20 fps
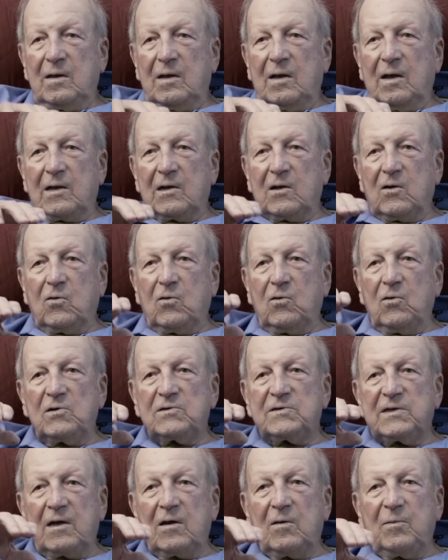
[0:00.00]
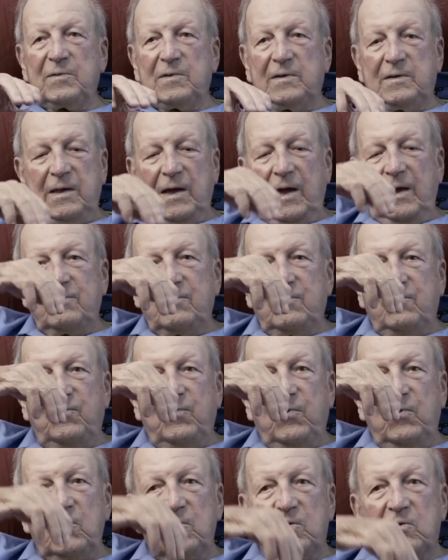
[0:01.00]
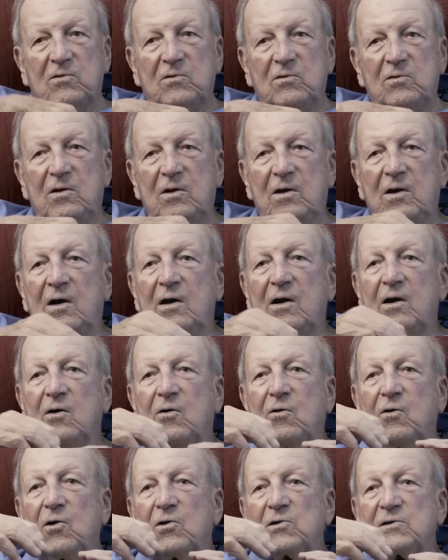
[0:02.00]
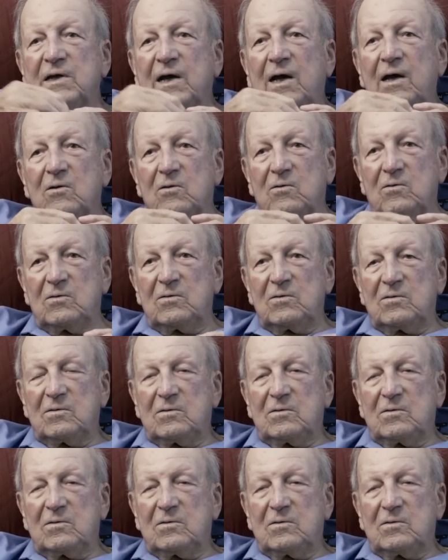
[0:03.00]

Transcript: On a horizontal, not vertical, horizontal.